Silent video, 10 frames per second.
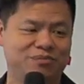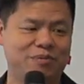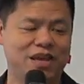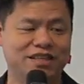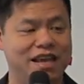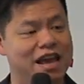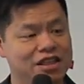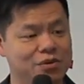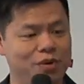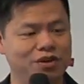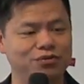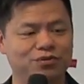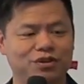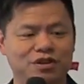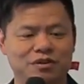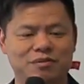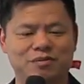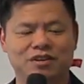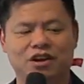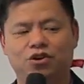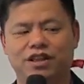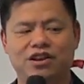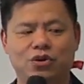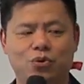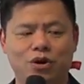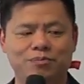Maybe at the end of the month or at the end of the quarter.